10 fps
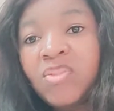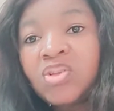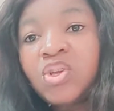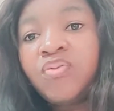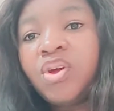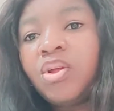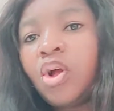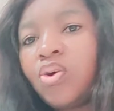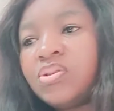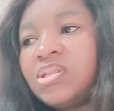So you've got to
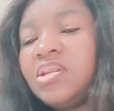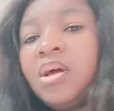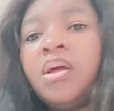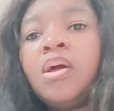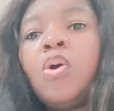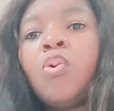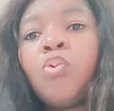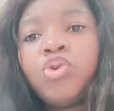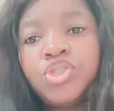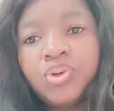consider
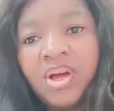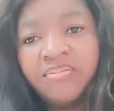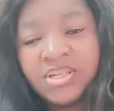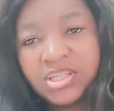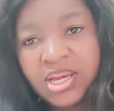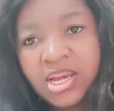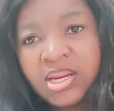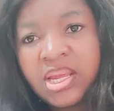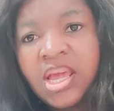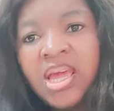what you have at hand.
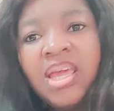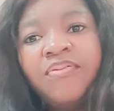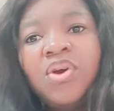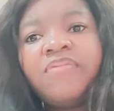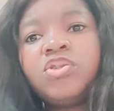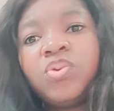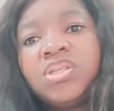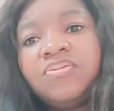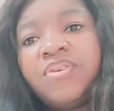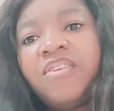If you have
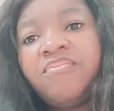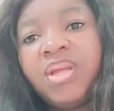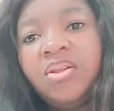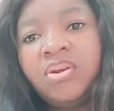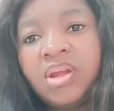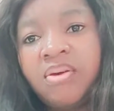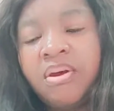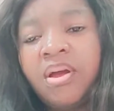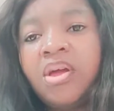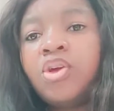twenty-five million
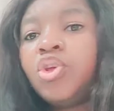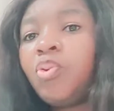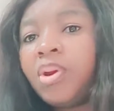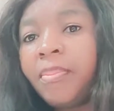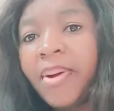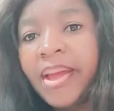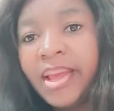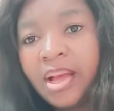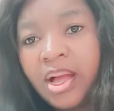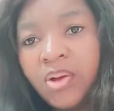naira, you want to buy a
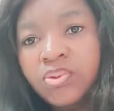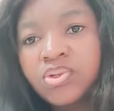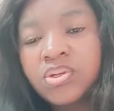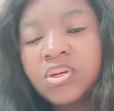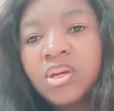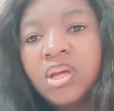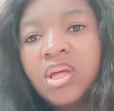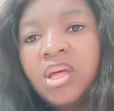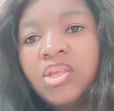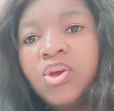house,
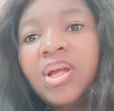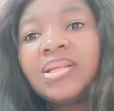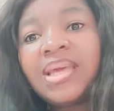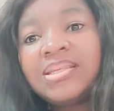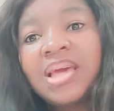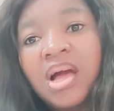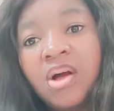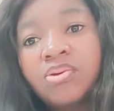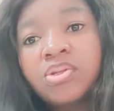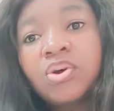you can get a
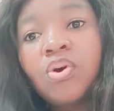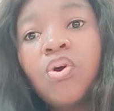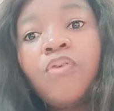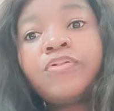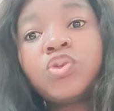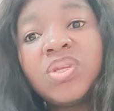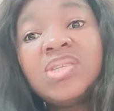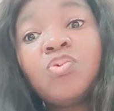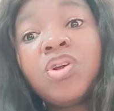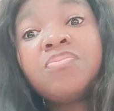house of
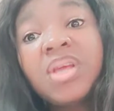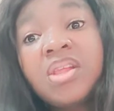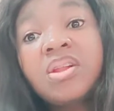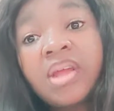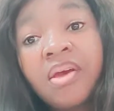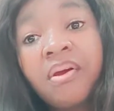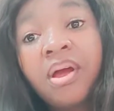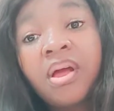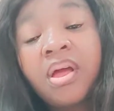twenty-one million naira,